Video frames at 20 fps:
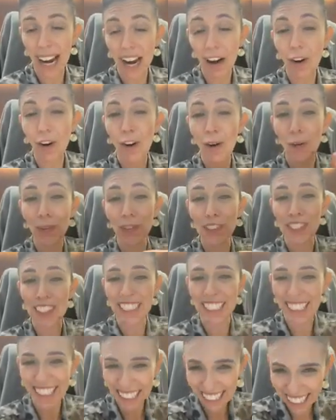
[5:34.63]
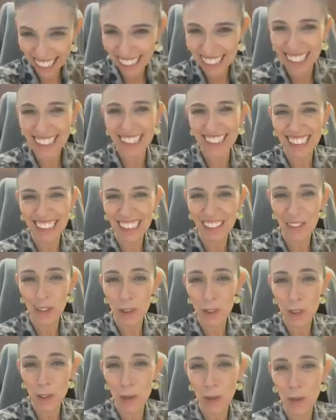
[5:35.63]
Our goal is to get to level
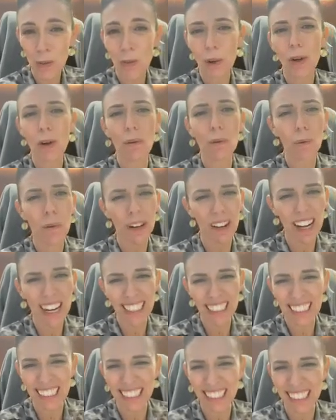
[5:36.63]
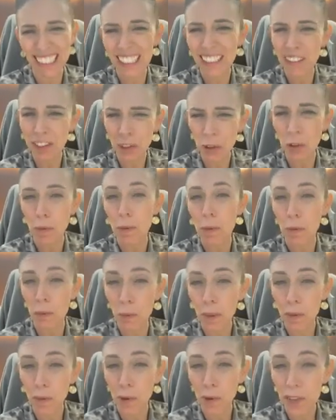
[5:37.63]
2, where actually, you'll remember
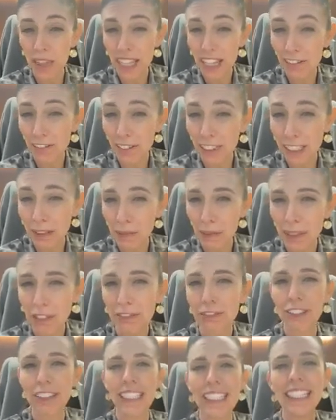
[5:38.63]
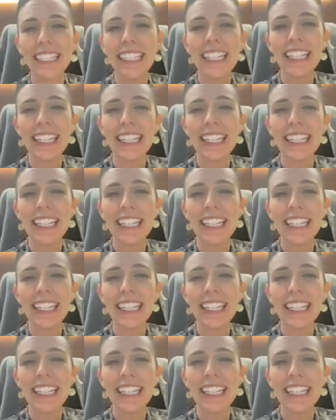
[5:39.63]
we were there very briefly,